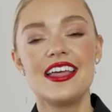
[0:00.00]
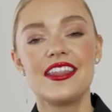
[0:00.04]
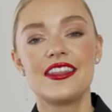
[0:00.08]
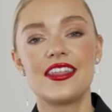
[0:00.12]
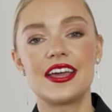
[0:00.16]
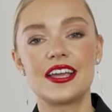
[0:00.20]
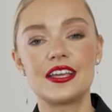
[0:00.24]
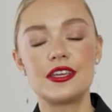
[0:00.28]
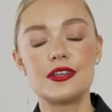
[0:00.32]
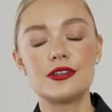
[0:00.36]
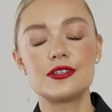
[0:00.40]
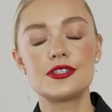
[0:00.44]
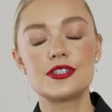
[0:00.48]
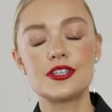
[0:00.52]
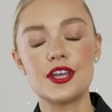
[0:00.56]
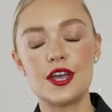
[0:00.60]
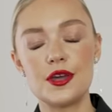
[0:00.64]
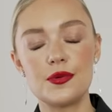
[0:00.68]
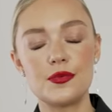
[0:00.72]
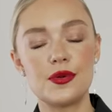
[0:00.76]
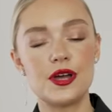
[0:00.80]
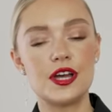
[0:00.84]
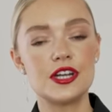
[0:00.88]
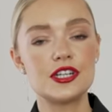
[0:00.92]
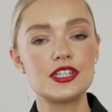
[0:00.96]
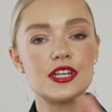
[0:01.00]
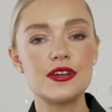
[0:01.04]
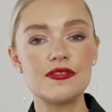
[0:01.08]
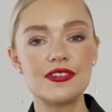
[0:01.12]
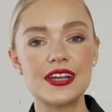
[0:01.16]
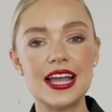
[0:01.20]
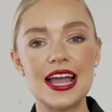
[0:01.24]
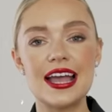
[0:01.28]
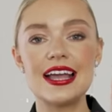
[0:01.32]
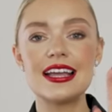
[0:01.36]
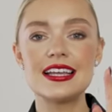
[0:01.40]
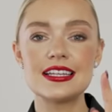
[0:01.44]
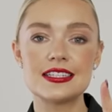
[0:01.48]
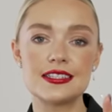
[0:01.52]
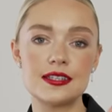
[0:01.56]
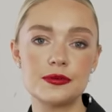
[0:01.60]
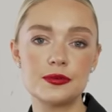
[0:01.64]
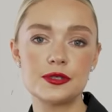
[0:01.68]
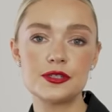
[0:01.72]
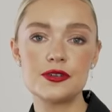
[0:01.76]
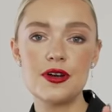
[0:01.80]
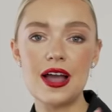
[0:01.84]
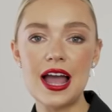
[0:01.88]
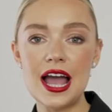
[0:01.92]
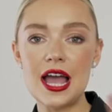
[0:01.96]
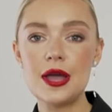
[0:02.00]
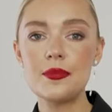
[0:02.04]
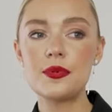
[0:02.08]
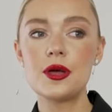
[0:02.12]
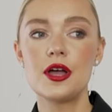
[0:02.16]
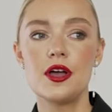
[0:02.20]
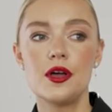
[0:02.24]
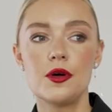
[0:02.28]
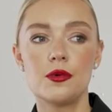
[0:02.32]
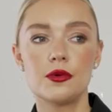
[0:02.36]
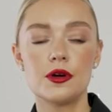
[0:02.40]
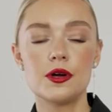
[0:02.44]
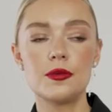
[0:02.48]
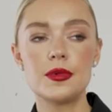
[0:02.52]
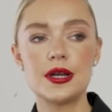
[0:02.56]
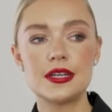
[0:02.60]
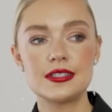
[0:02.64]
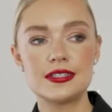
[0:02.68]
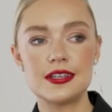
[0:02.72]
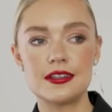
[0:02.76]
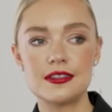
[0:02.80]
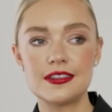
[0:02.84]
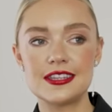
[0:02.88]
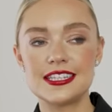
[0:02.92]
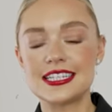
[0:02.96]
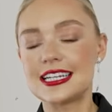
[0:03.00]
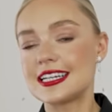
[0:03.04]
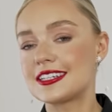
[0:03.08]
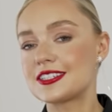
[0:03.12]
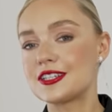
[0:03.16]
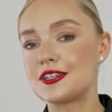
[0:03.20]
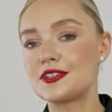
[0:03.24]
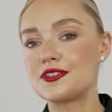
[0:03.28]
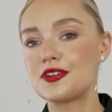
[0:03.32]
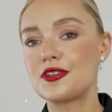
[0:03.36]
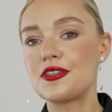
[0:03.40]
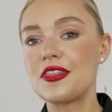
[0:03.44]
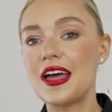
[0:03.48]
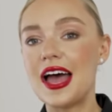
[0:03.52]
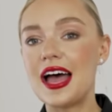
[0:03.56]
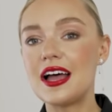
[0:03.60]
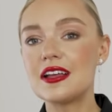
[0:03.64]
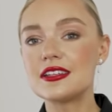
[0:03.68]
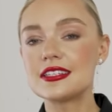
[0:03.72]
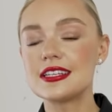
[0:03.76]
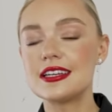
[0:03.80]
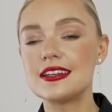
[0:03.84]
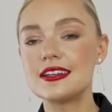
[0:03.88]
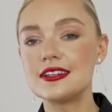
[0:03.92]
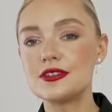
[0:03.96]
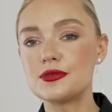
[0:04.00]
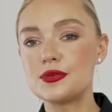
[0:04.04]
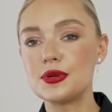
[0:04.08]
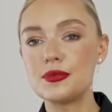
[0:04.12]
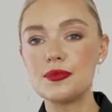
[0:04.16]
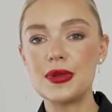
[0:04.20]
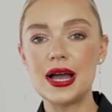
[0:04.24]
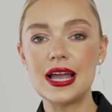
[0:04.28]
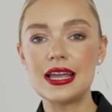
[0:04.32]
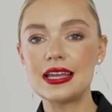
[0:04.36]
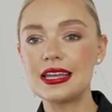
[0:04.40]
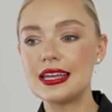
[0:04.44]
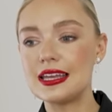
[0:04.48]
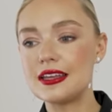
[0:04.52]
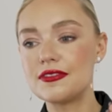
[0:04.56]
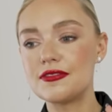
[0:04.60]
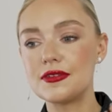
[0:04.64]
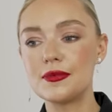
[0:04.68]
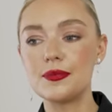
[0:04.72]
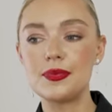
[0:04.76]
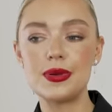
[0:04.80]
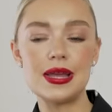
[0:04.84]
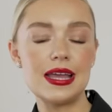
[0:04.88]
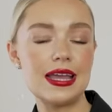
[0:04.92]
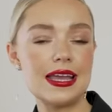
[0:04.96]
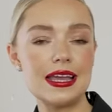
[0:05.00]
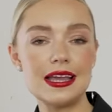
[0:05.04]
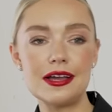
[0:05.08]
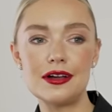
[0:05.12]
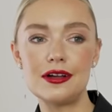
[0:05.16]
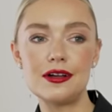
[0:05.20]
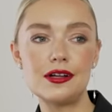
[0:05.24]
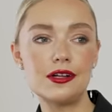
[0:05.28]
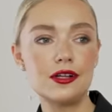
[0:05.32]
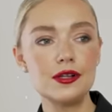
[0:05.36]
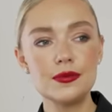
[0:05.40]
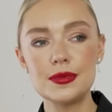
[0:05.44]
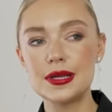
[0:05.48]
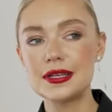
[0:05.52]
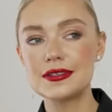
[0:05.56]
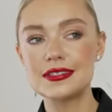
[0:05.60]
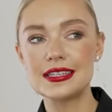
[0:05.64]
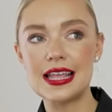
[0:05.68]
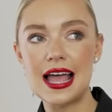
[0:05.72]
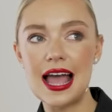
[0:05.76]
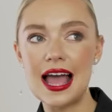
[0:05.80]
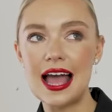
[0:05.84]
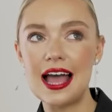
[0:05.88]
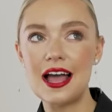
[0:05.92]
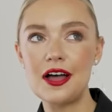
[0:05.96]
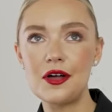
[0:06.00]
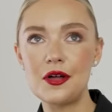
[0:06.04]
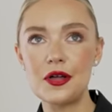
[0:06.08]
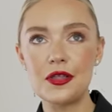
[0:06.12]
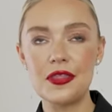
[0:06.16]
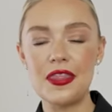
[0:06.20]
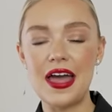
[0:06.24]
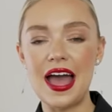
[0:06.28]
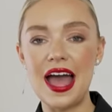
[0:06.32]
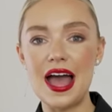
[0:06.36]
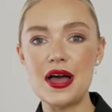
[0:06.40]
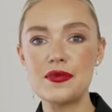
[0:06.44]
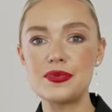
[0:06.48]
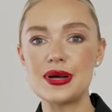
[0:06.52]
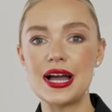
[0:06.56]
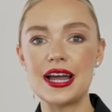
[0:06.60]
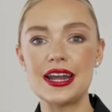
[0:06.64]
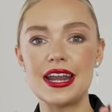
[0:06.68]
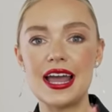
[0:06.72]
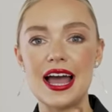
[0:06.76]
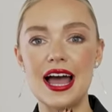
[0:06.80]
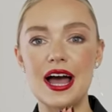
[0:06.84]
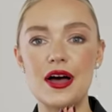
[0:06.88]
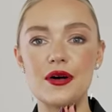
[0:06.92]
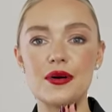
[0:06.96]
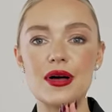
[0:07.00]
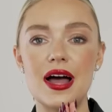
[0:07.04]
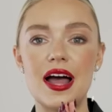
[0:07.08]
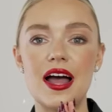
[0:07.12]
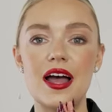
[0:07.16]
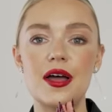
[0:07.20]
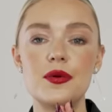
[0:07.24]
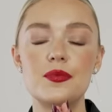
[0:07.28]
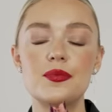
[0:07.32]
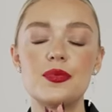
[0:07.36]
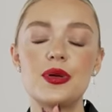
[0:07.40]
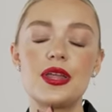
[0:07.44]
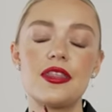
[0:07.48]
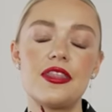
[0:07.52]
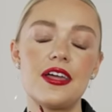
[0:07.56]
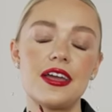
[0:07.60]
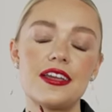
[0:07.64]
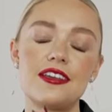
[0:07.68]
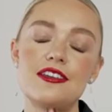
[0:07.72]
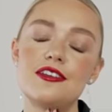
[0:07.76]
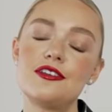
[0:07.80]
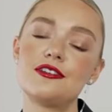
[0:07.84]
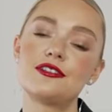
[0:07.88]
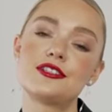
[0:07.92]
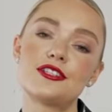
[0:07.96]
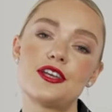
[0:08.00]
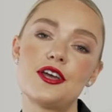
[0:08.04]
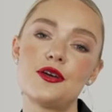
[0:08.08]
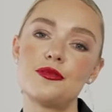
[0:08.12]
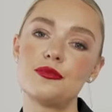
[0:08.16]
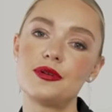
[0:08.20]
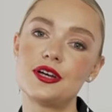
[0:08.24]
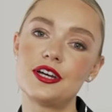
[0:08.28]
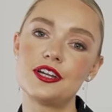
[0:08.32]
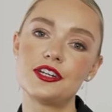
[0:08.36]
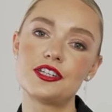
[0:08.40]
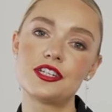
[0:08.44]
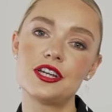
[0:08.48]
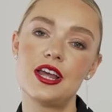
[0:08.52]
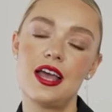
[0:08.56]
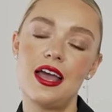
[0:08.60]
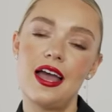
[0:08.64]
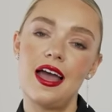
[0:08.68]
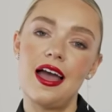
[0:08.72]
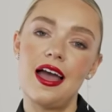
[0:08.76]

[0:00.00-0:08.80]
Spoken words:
Thank you so much. Don't forget, hit subscribe. We're almost on 600,000. We might even be almost there or there by now, but thank you so much.